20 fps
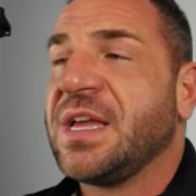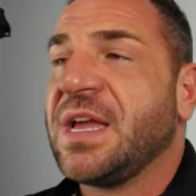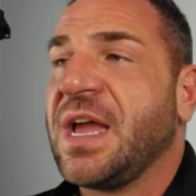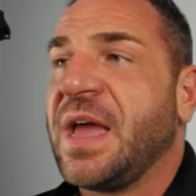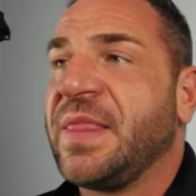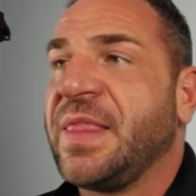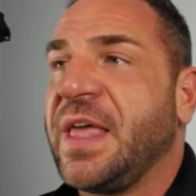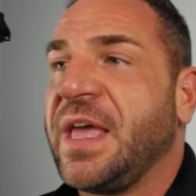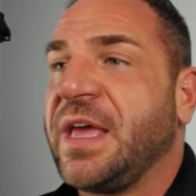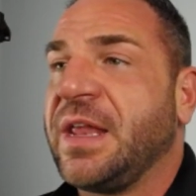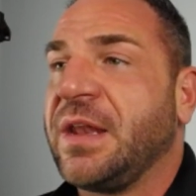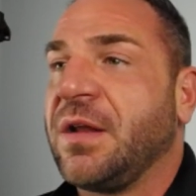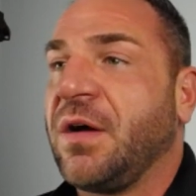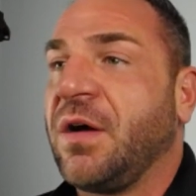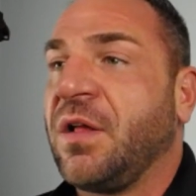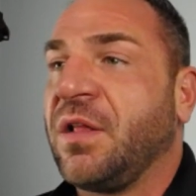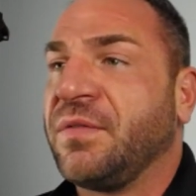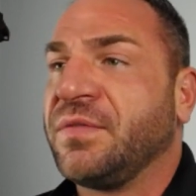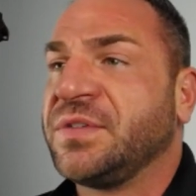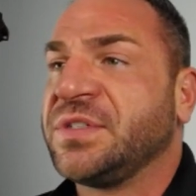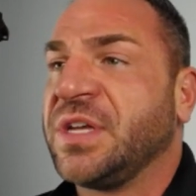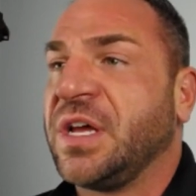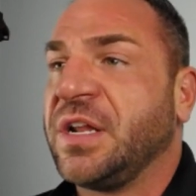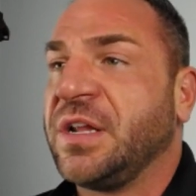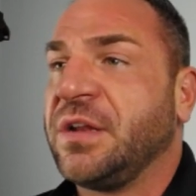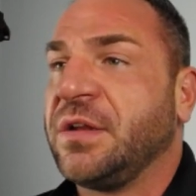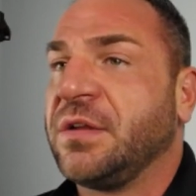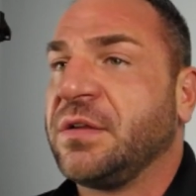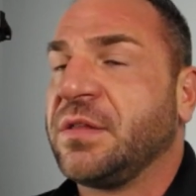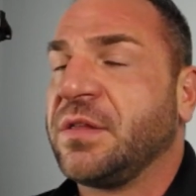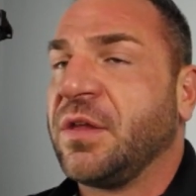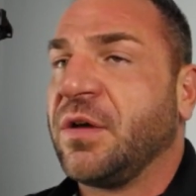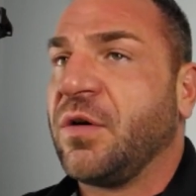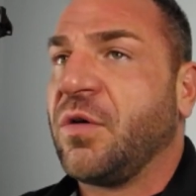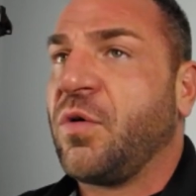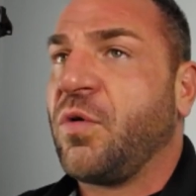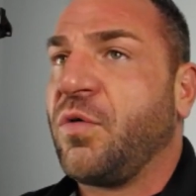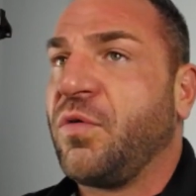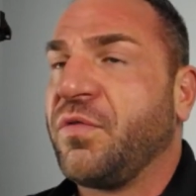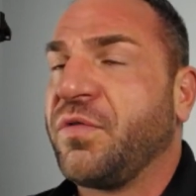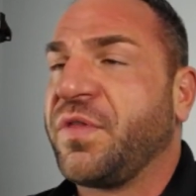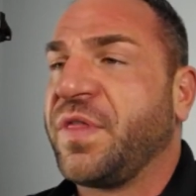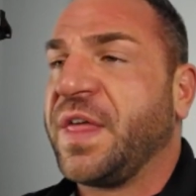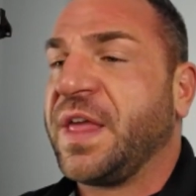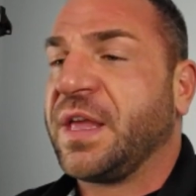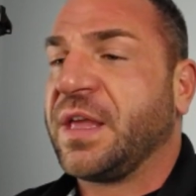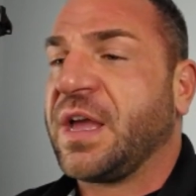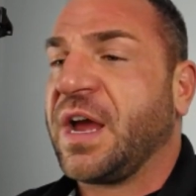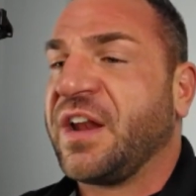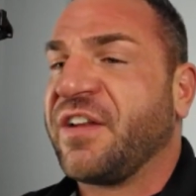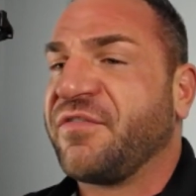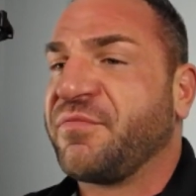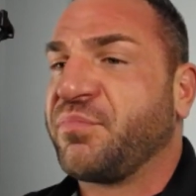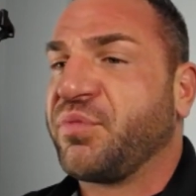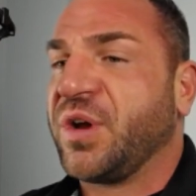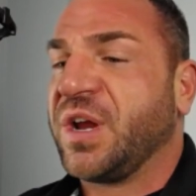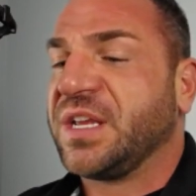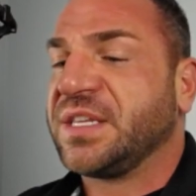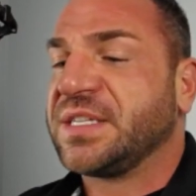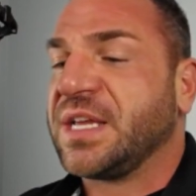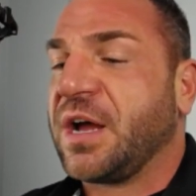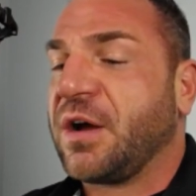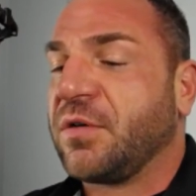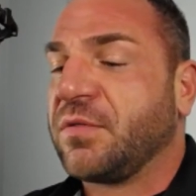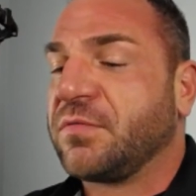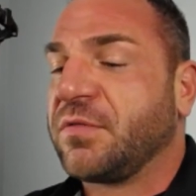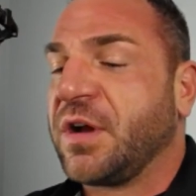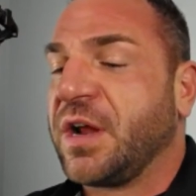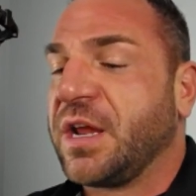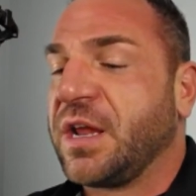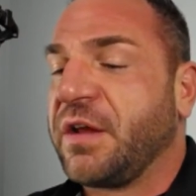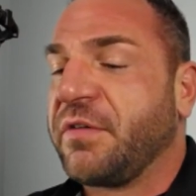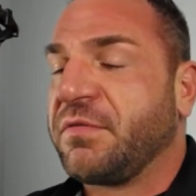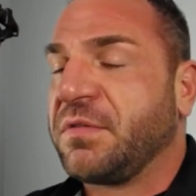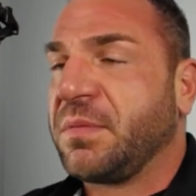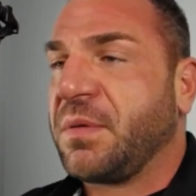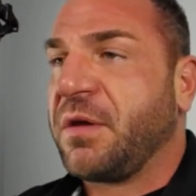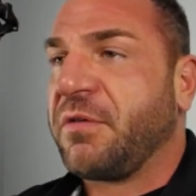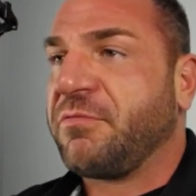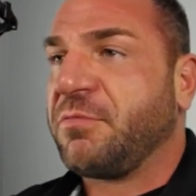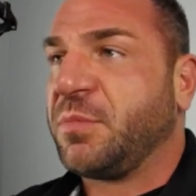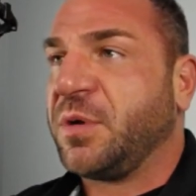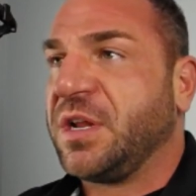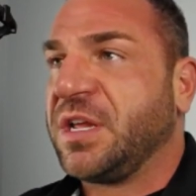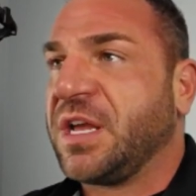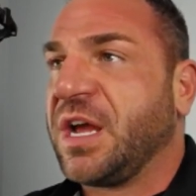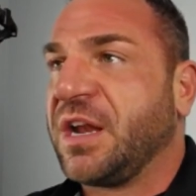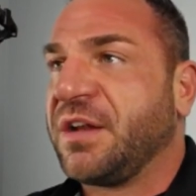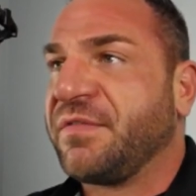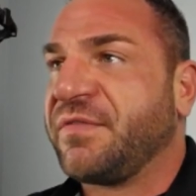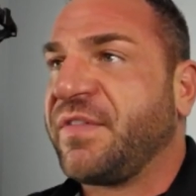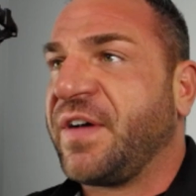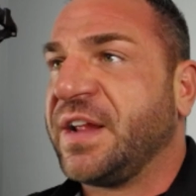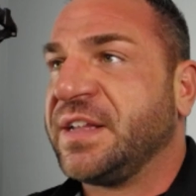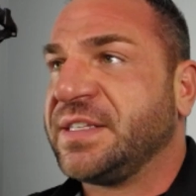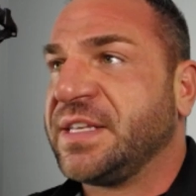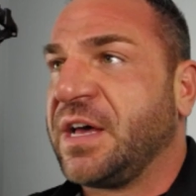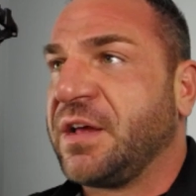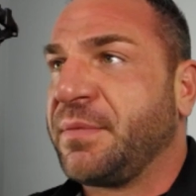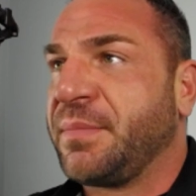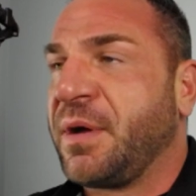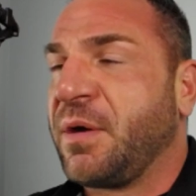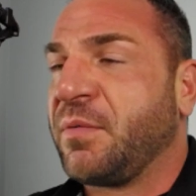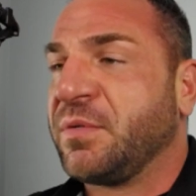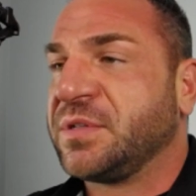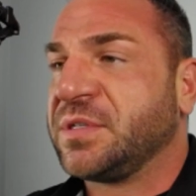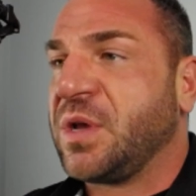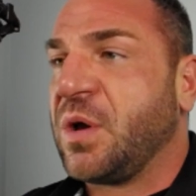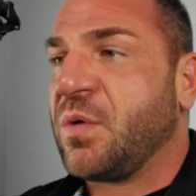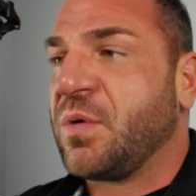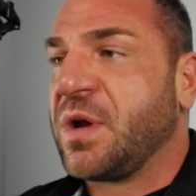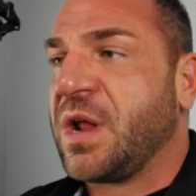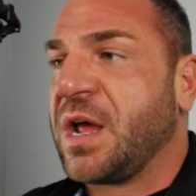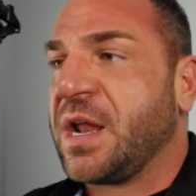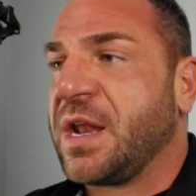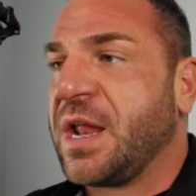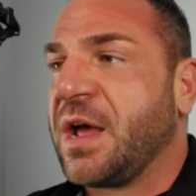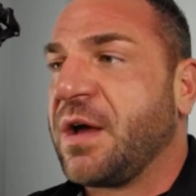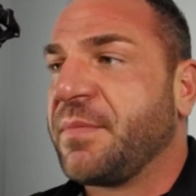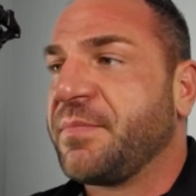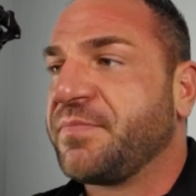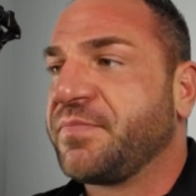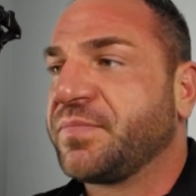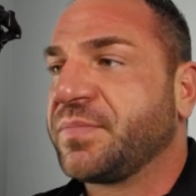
And then all of a sudden the whole thing kind of breaks out, right? Everybody kind of finds out about what's going on now.